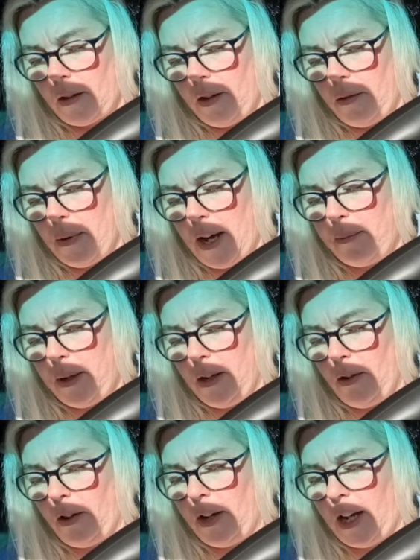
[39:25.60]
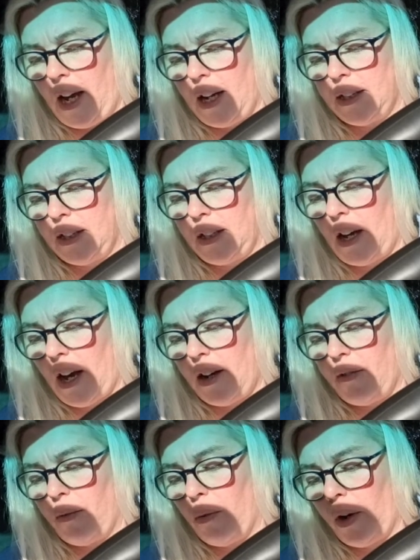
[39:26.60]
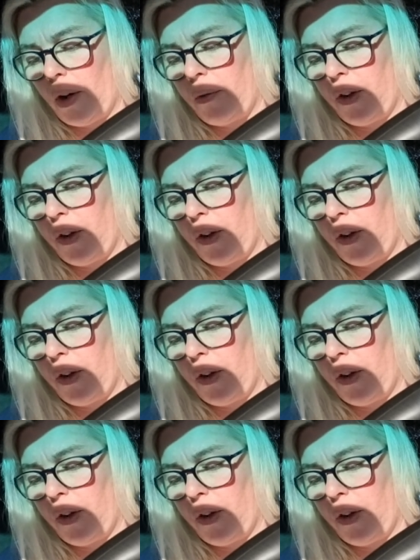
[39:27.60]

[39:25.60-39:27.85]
learning how to kind of work